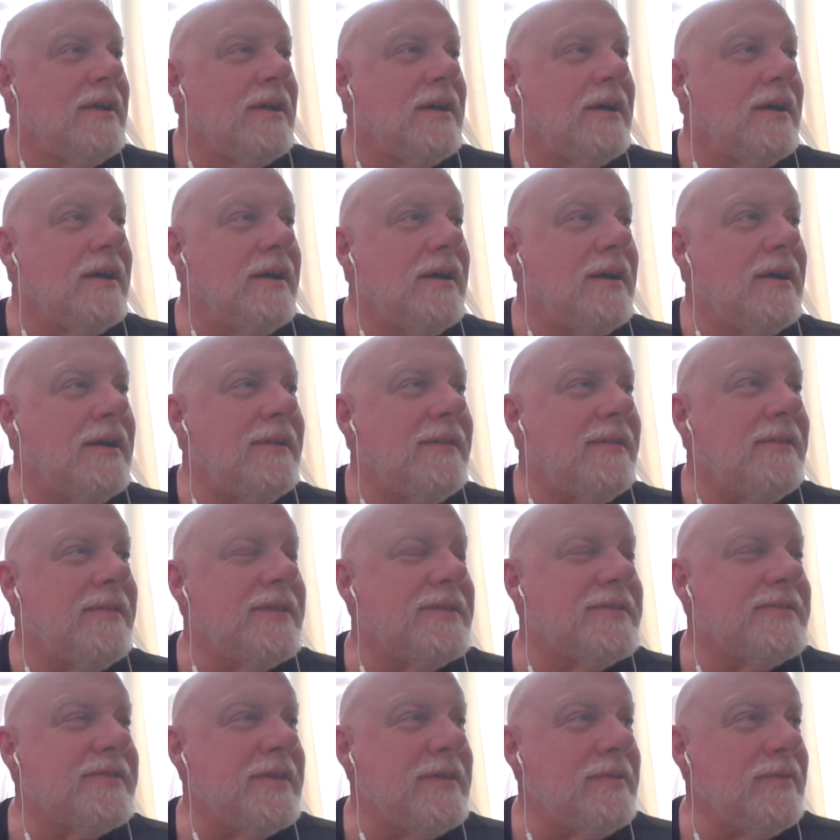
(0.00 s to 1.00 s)
Uh,
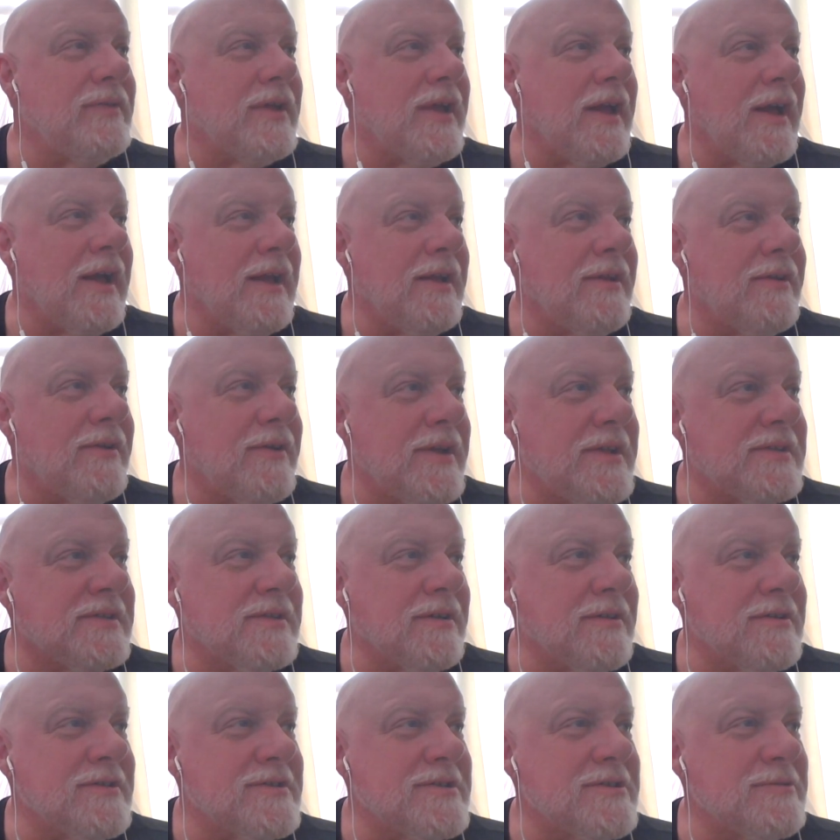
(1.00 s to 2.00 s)
this evil guy who hates
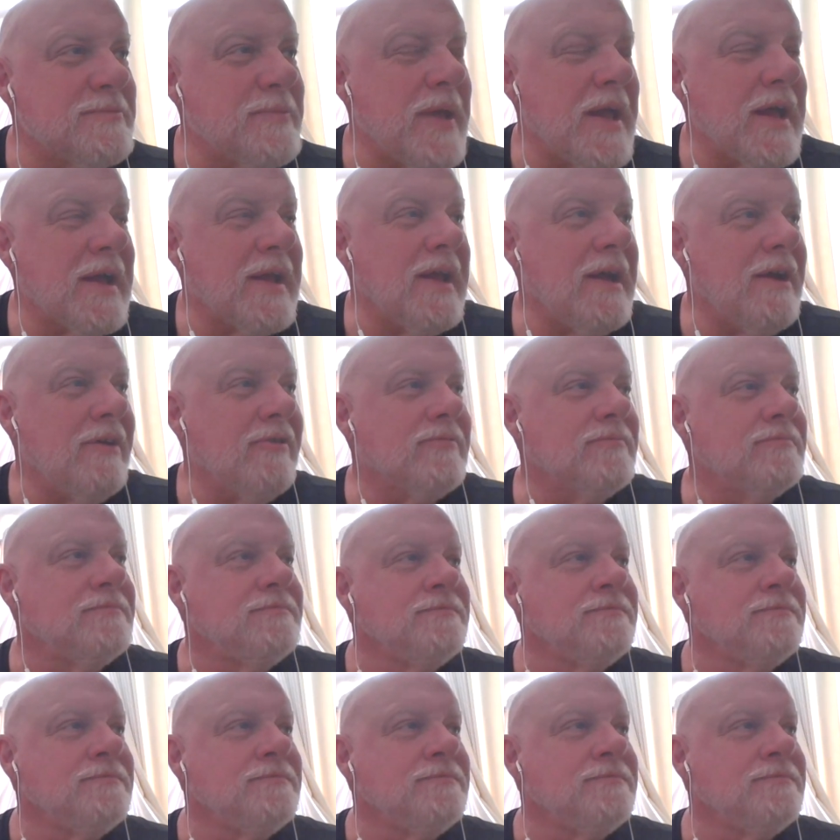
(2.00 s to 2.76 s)
Tarzan is back out.